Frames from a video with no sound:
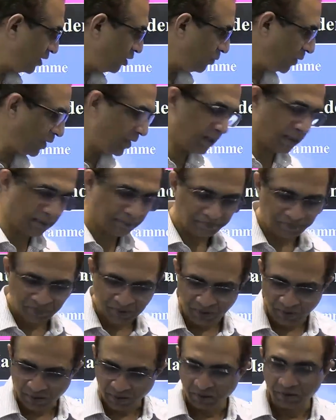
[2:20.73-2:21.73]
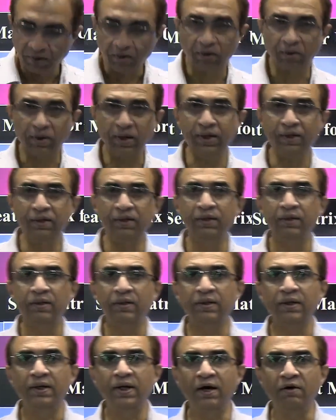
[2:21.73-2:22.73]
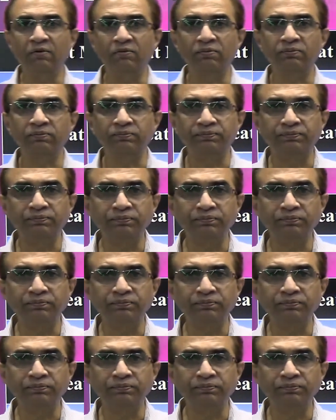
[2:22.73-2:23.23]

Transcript: and 20. All right. Now,